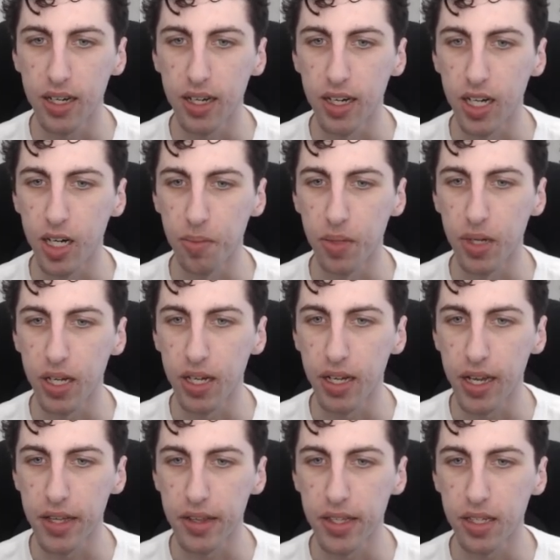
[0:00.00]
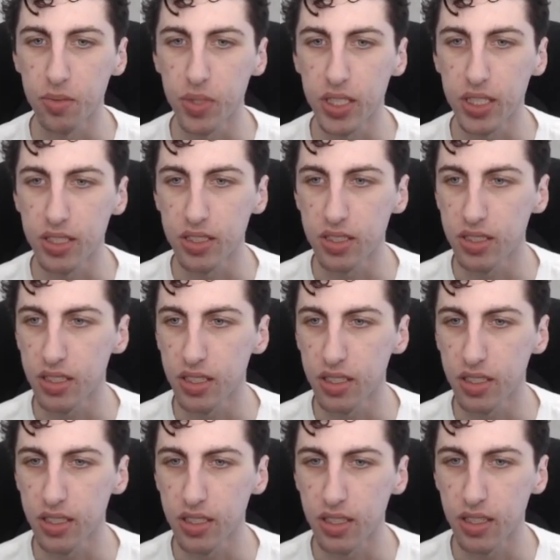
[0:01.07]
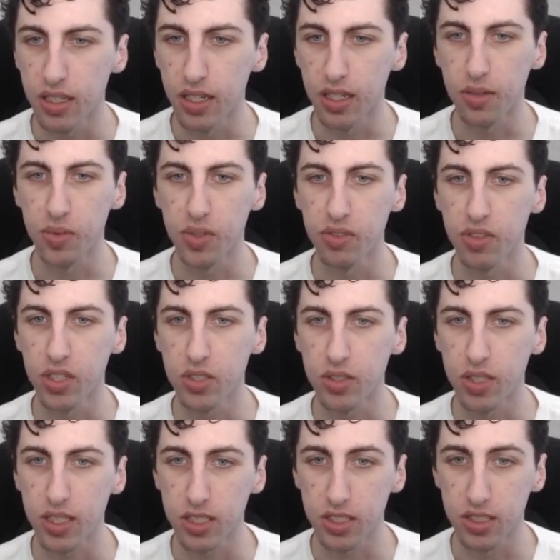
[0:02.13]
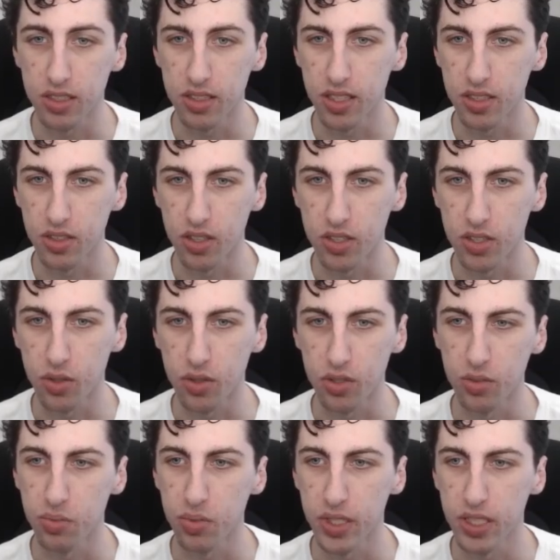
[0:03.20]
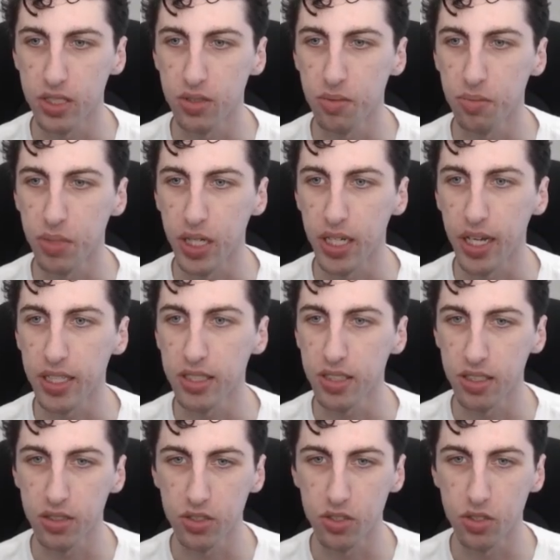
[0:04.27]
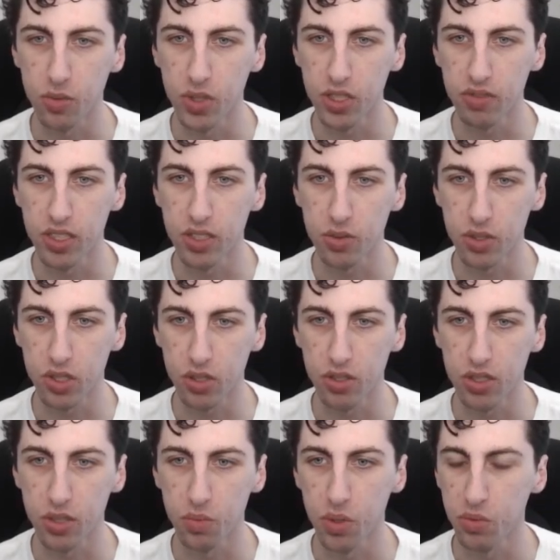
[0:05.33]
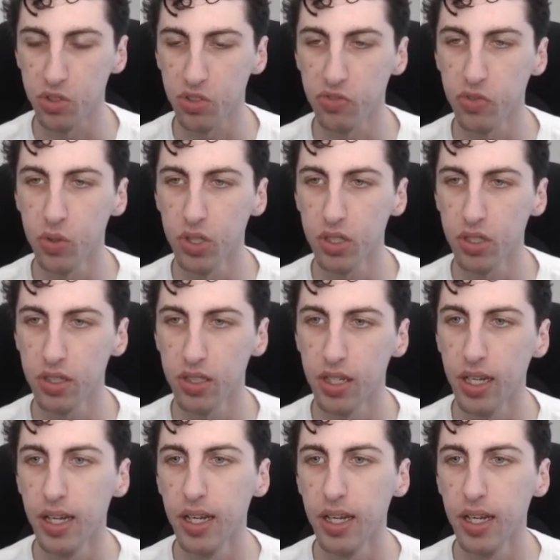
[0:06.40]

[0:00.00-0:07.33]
And then we can see we've also, actually it says also third place by Icelander. So one of these was third and one was fourth.